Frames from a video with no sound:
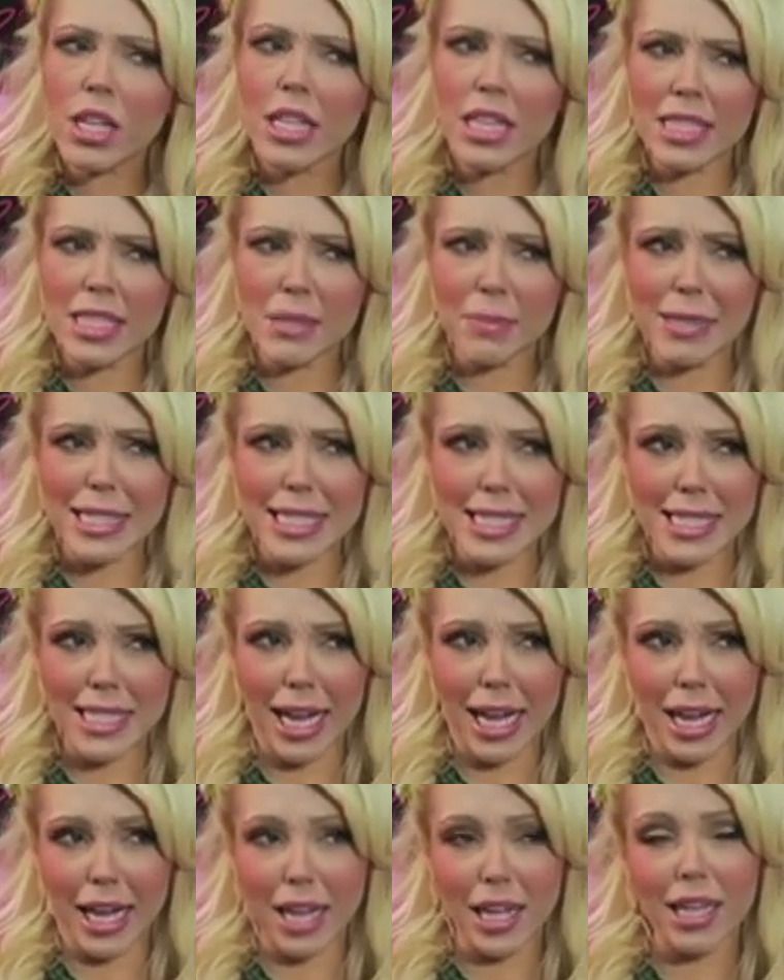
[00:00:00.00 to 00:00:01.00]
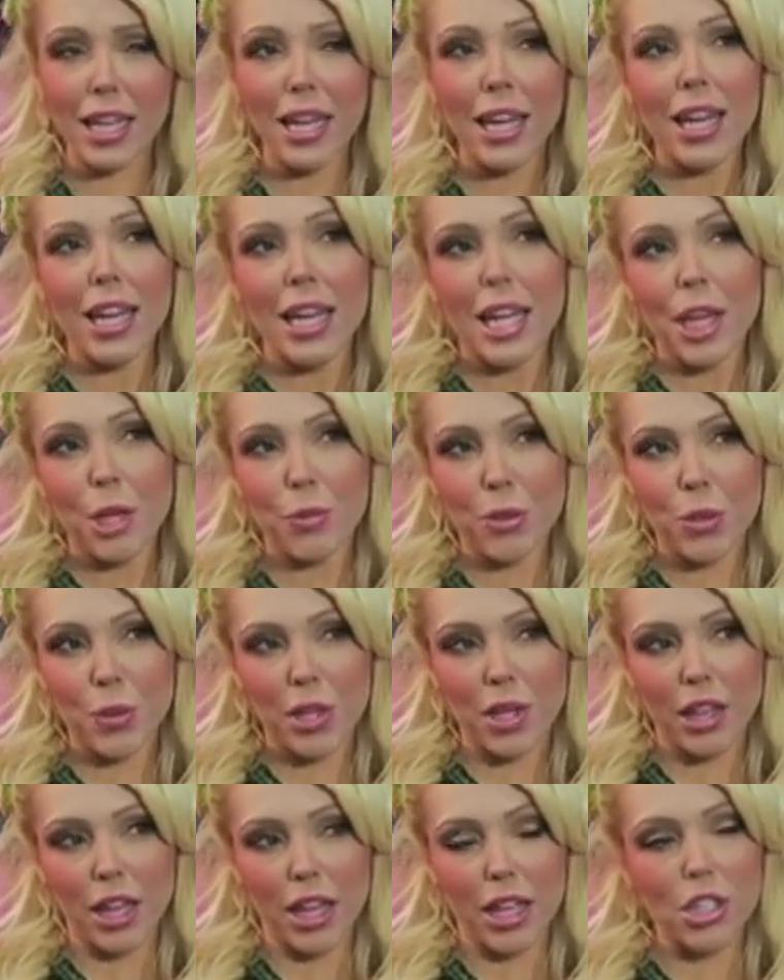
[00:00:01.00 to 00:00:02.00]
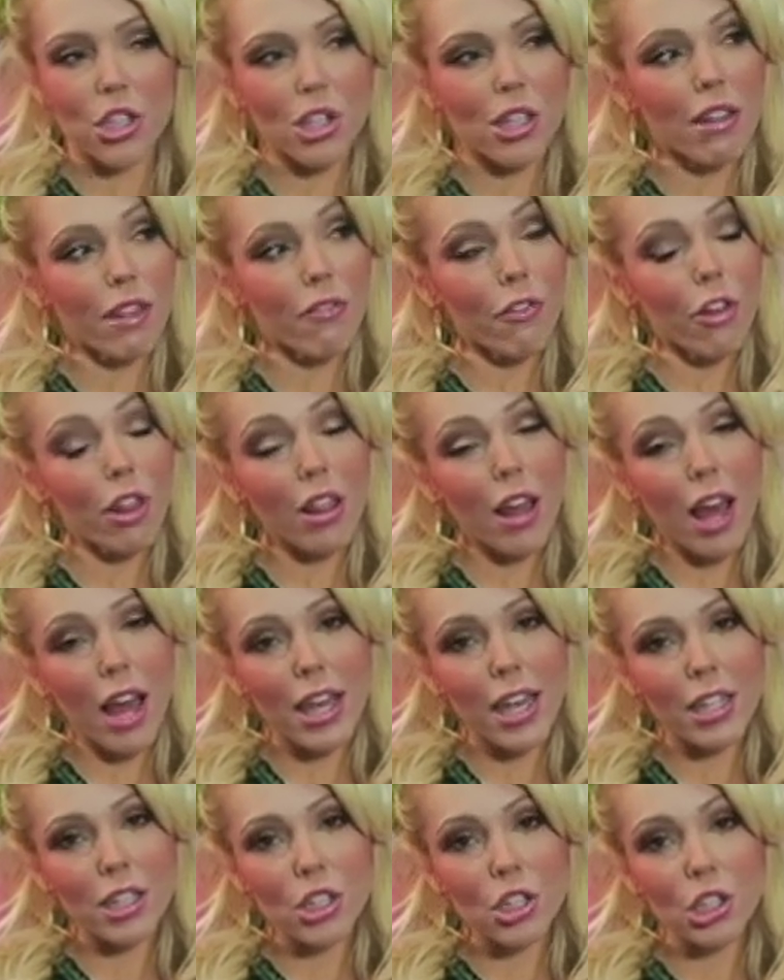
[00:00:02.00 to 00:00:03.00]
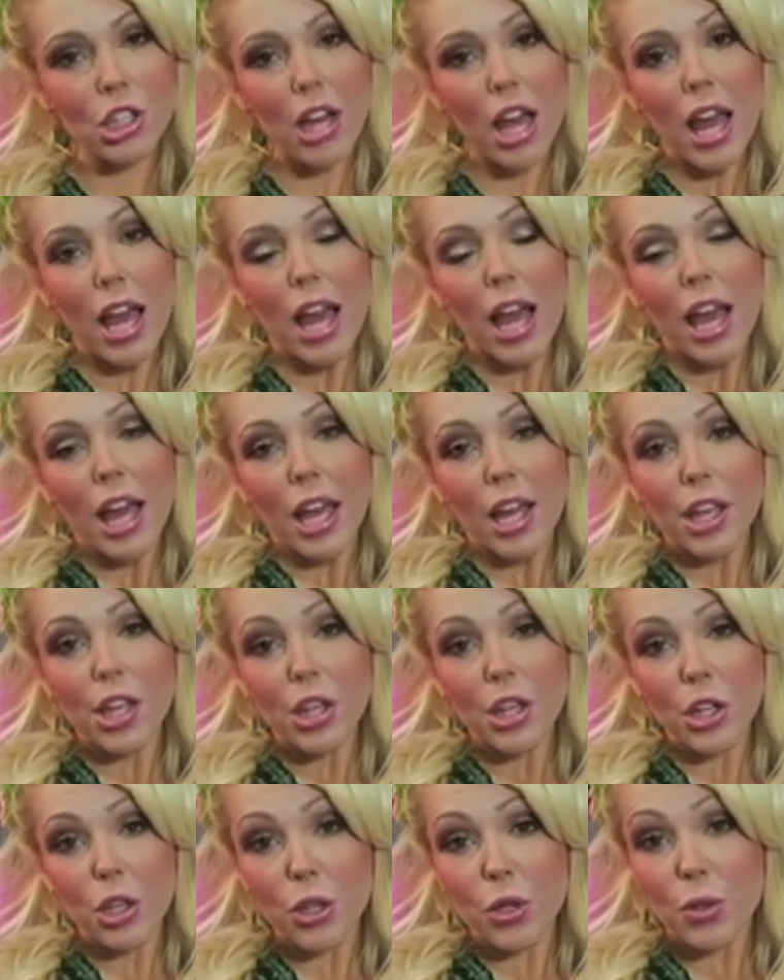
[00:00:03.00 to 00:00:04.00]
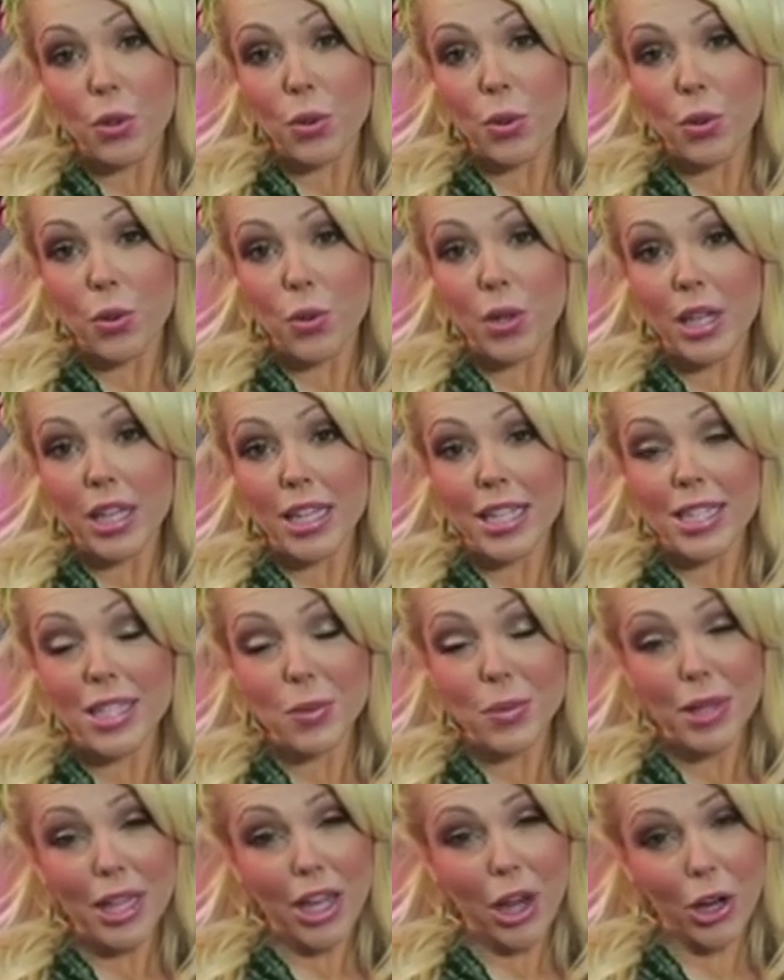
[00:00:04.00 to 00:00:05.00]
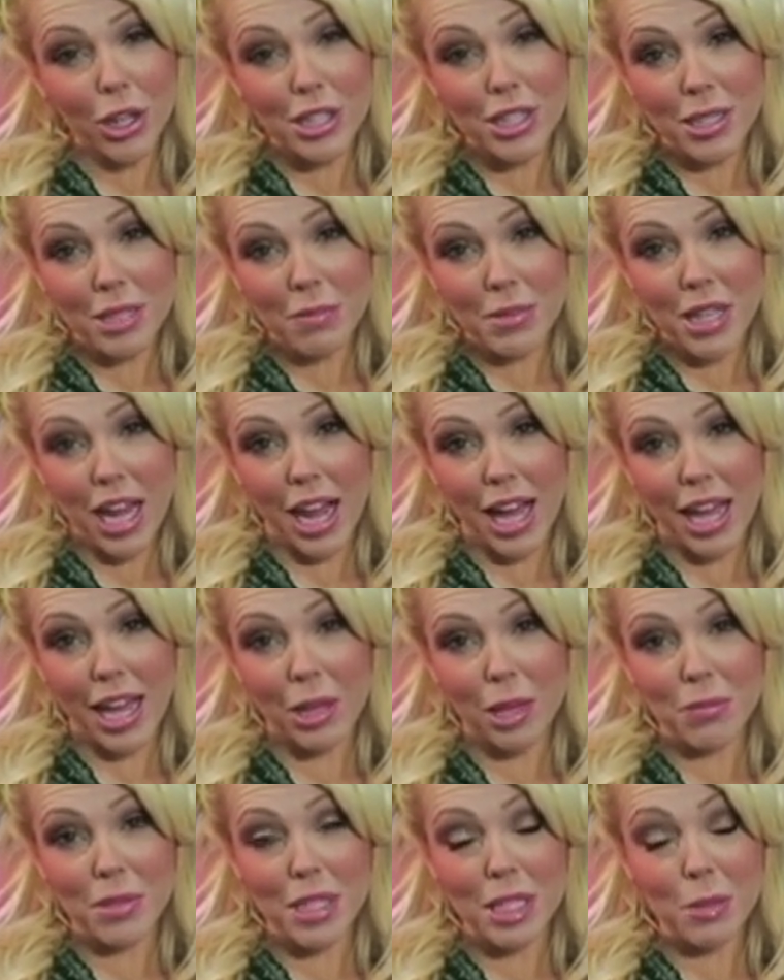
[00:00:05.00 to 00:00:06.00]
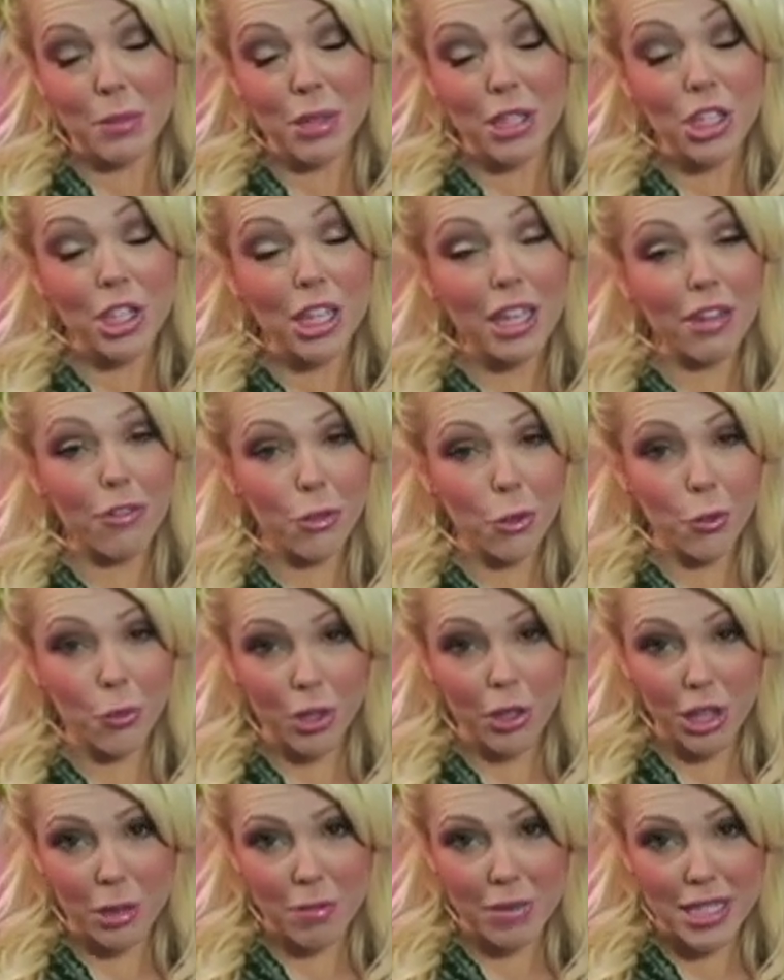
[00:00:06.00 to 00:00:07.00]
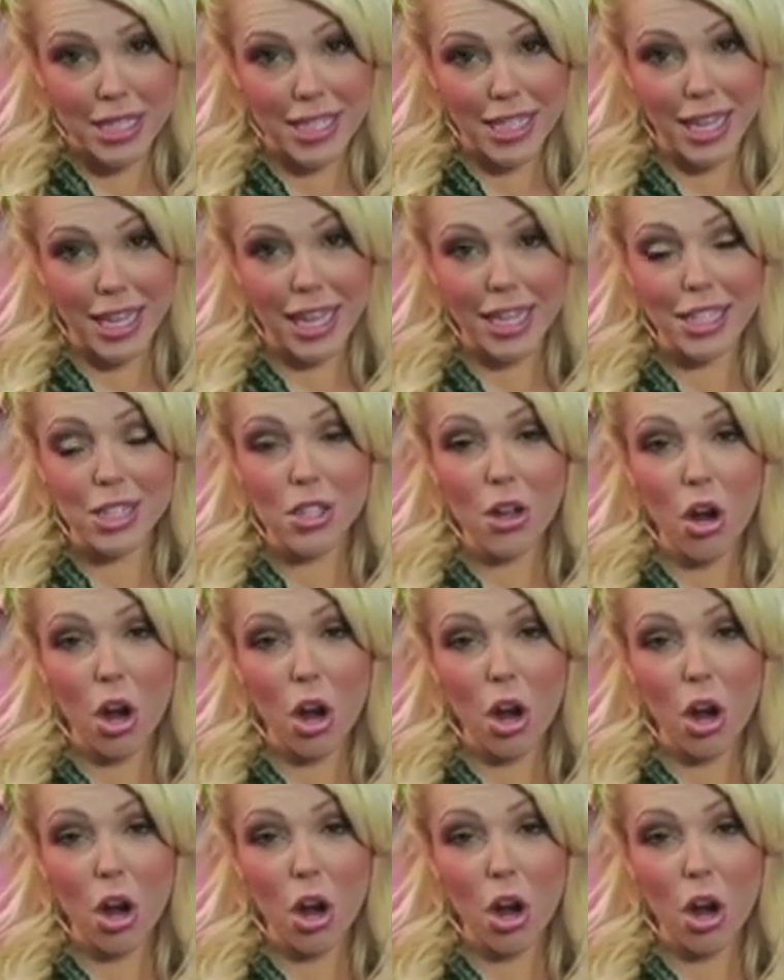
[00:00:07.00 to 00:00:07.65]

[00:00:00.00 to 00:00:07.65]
that's my snack in between lunch, and then for lunch, you know, it's really hard sometimes, especially if you're really busy. It's